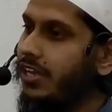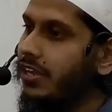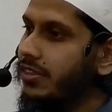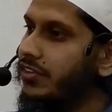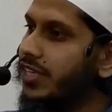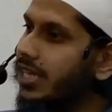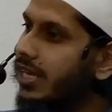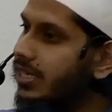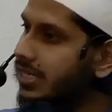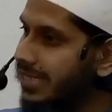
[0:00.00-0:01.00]
The
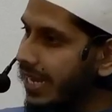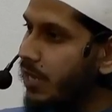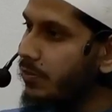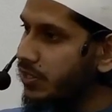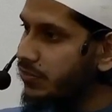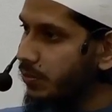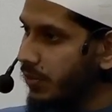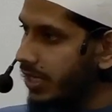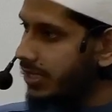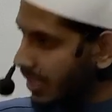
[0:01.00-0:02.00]
redundant elements from
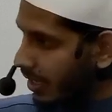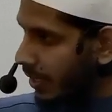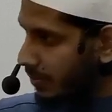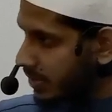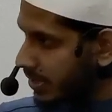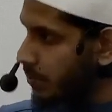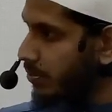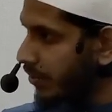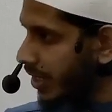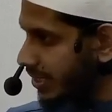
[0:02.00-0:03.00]
it are
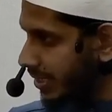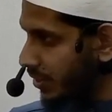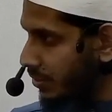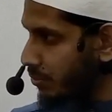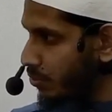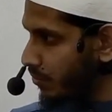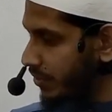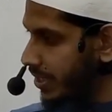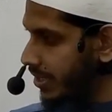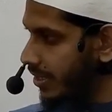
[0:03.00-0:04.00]
separated and
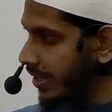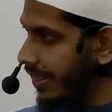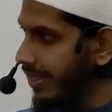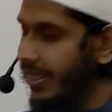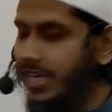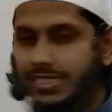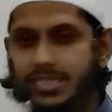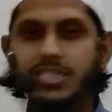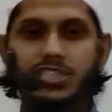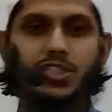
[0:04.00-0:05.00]
removed. Then it
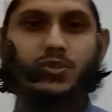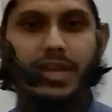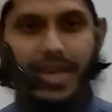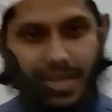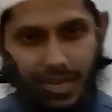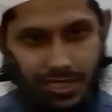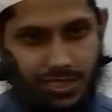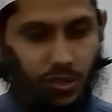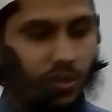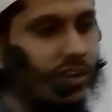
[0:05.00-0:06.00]
turns into a
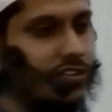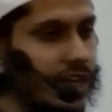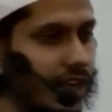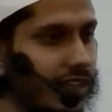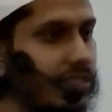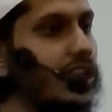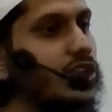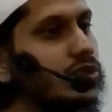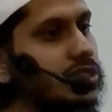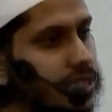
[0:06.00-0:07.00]
necklace or a ring. Then
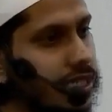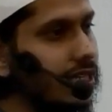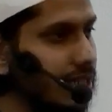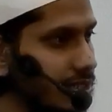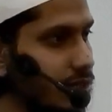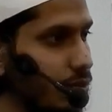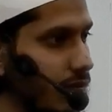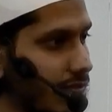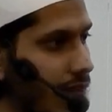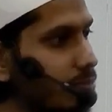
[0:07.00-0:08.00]
you see it
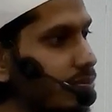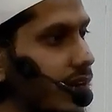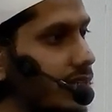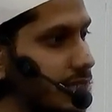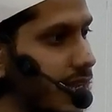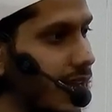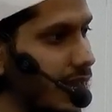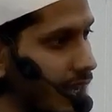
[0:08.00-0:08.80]
with that price tag